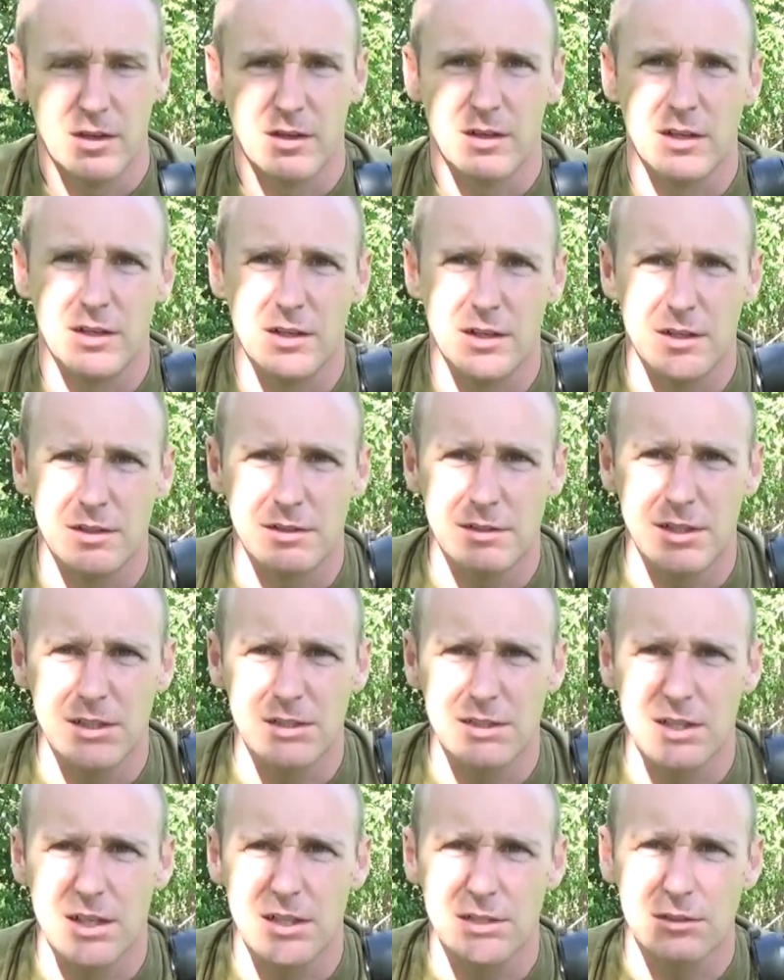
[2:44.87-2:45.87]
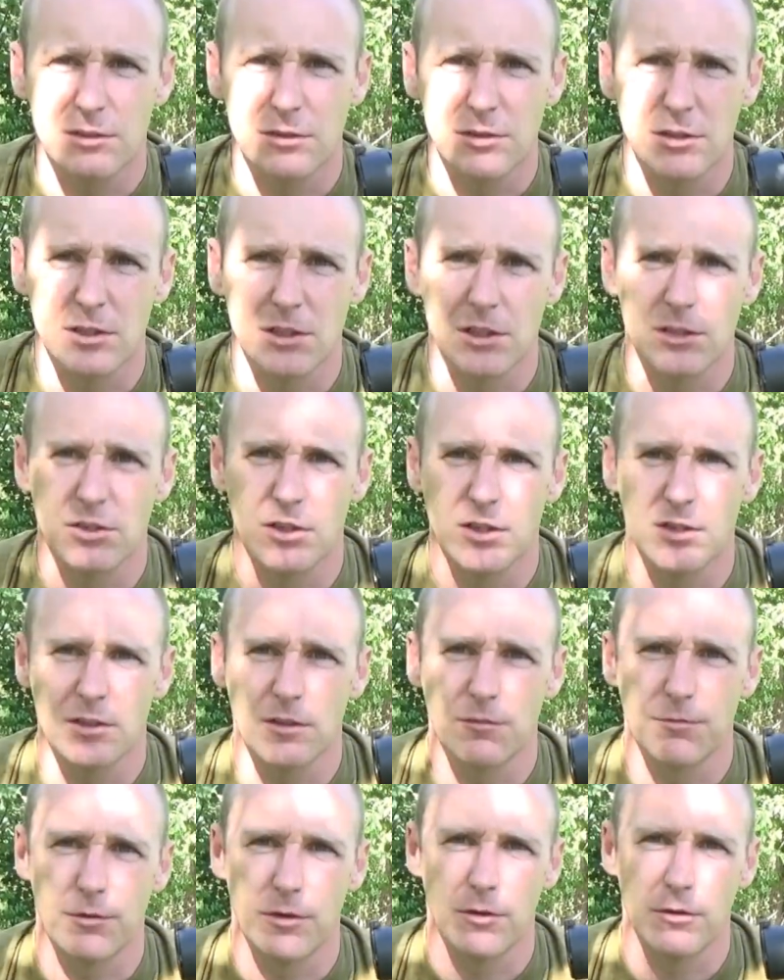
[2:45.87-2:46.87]
That's nice, so you can adjust
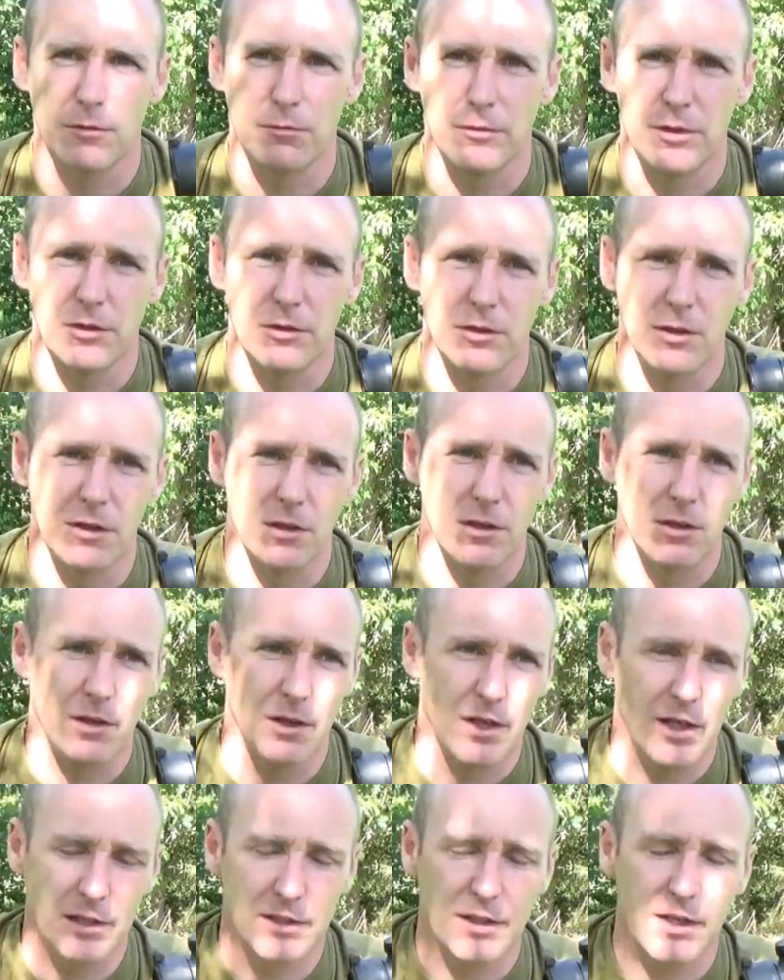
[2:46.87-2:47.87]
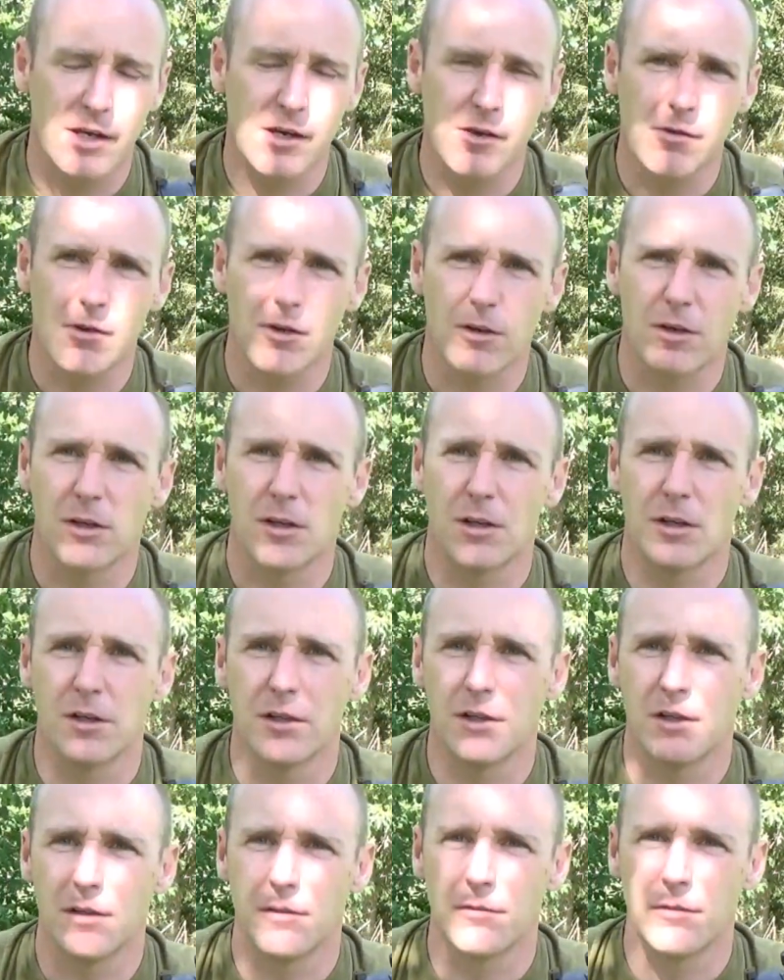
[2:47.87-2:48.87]
it for when you're lying down, or
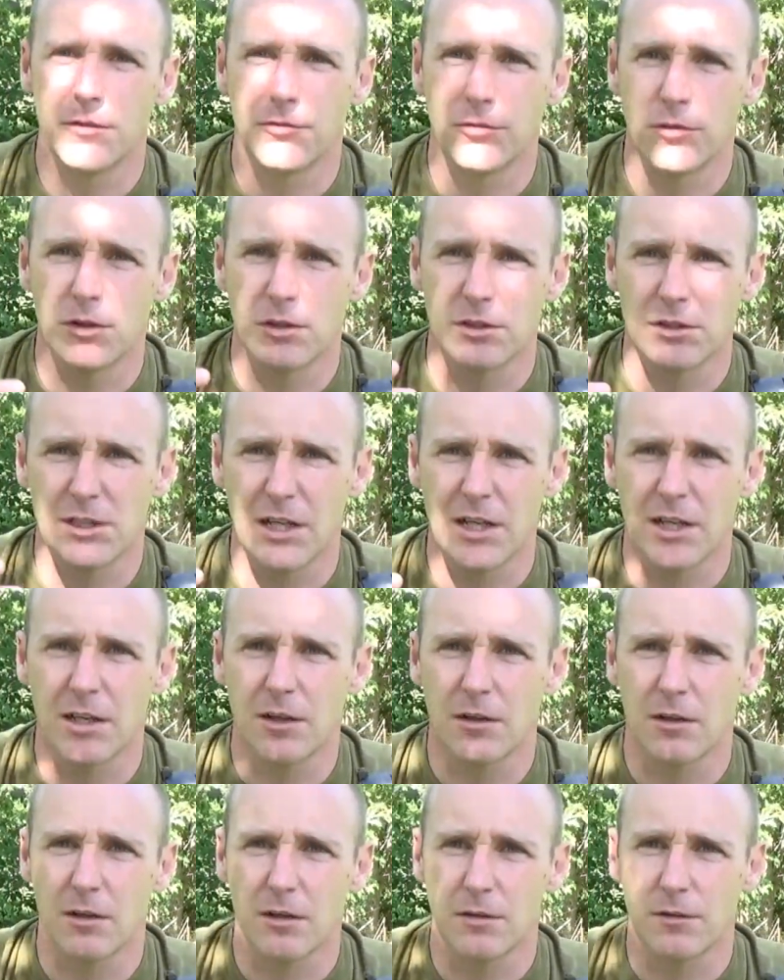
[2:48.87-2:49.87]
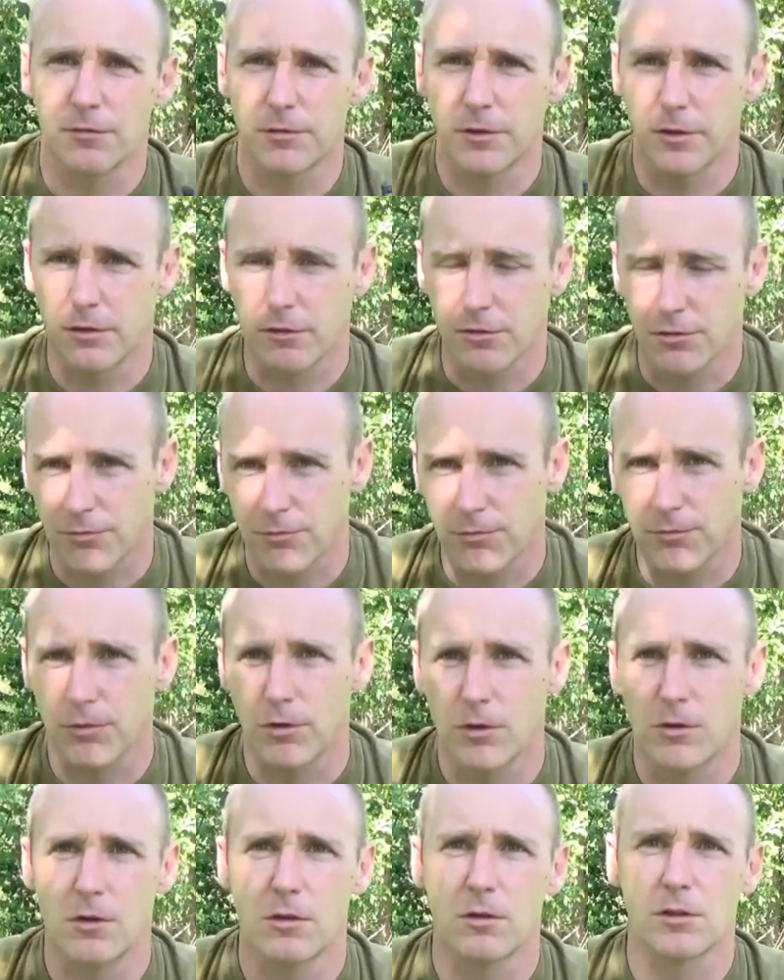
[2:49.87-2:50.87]
even if you're standing, or if you're
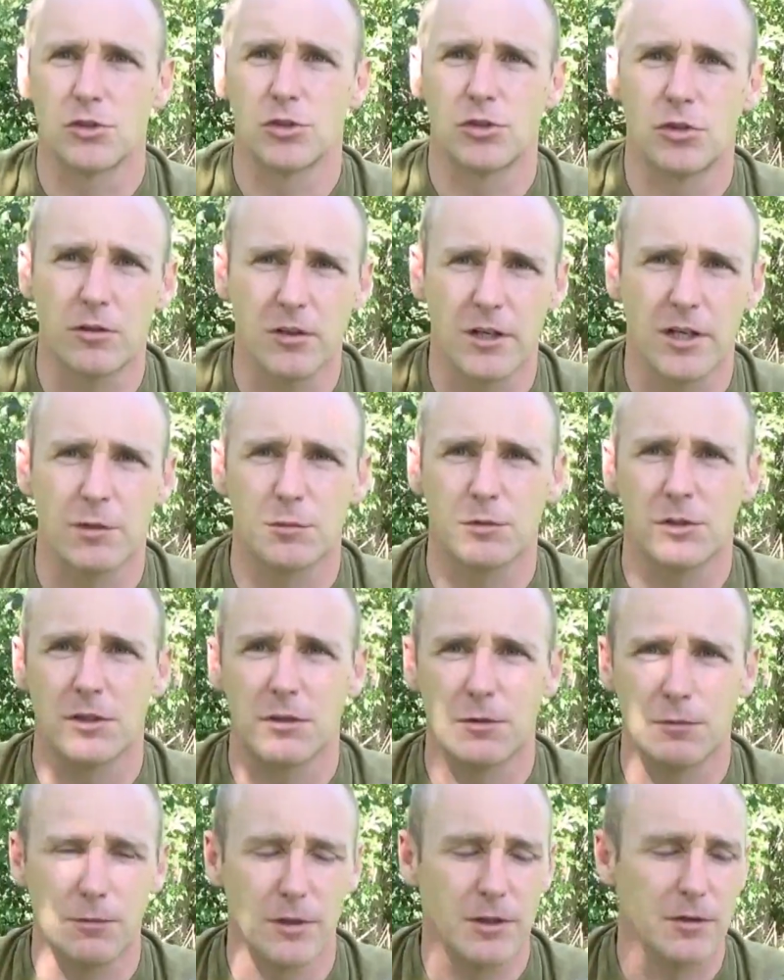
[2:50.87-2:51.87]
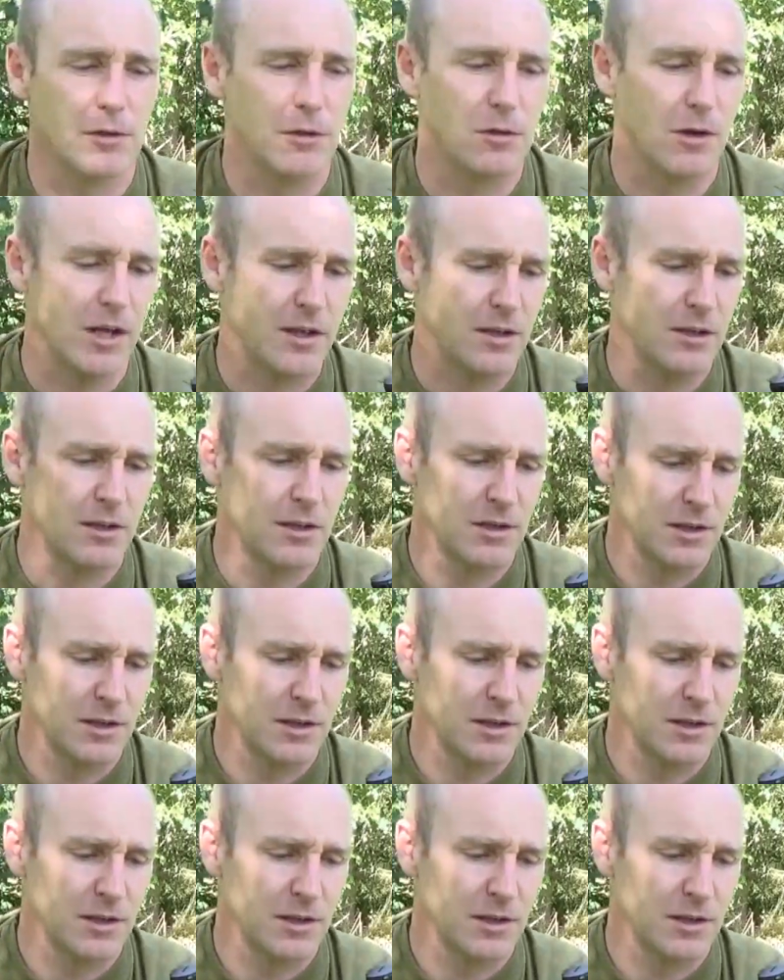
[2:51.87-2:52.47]
long or short arms, or whatever you like.